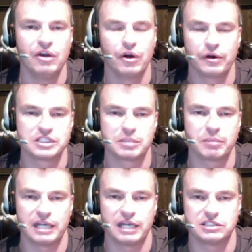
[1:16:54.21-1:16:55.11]
or in some
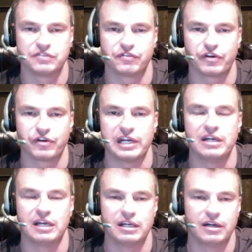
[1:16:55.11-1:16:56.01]
cases free.
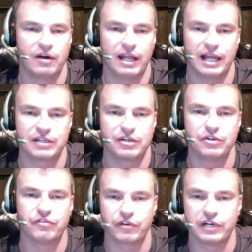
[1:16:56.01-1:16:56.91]
And I like to do
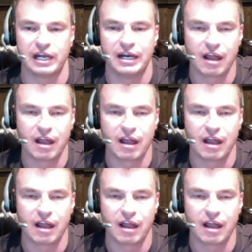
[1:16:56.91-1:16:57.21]
free.